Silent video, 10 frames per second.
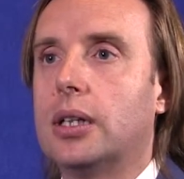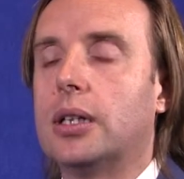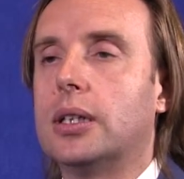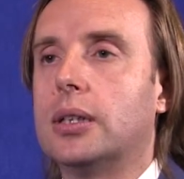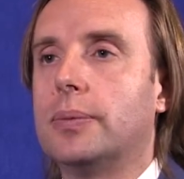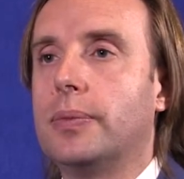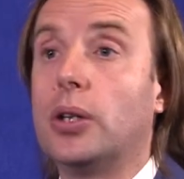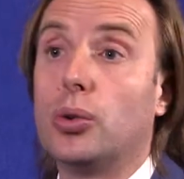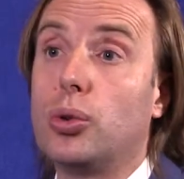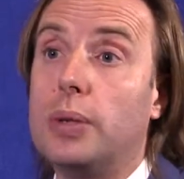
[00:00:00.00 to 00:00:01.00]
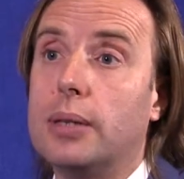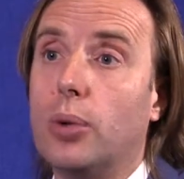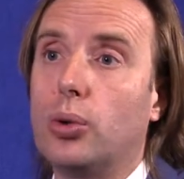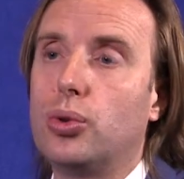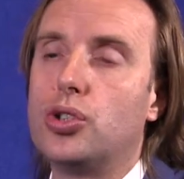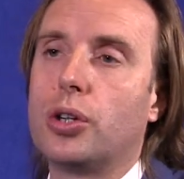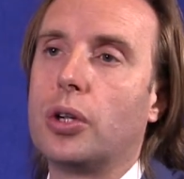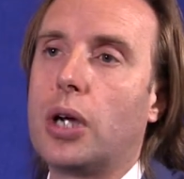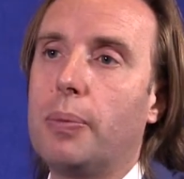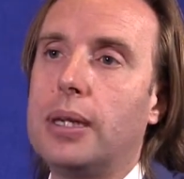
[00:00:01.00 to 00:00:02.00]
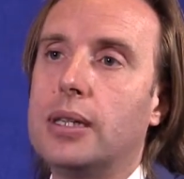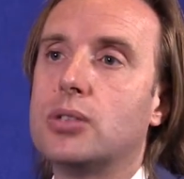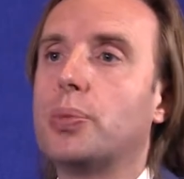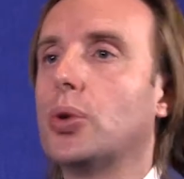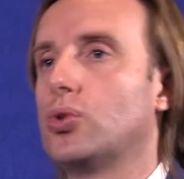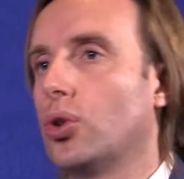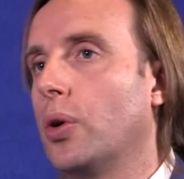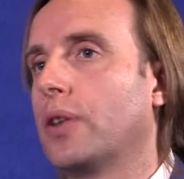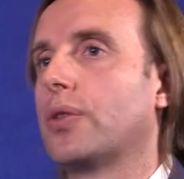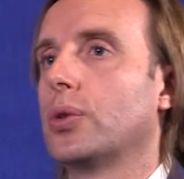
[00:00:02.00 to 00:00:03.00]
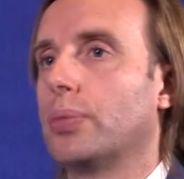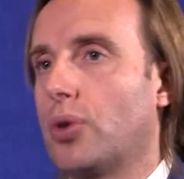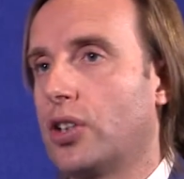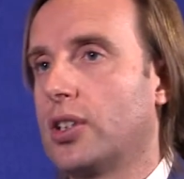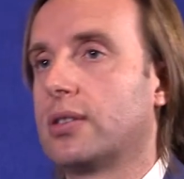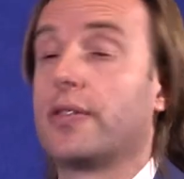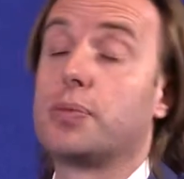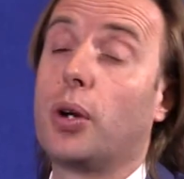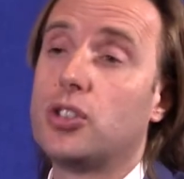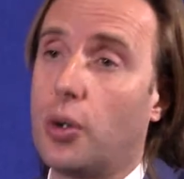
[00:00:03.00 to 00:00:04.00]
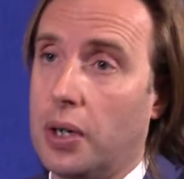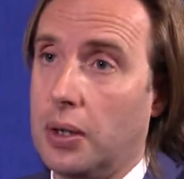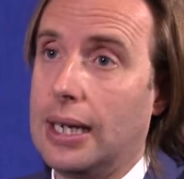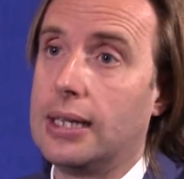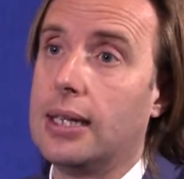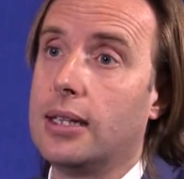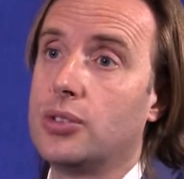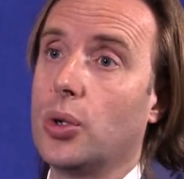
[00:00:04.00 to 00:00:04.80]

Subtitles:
you know, to be able to join the company, as opposed to going through the process of sponsoring a candidate.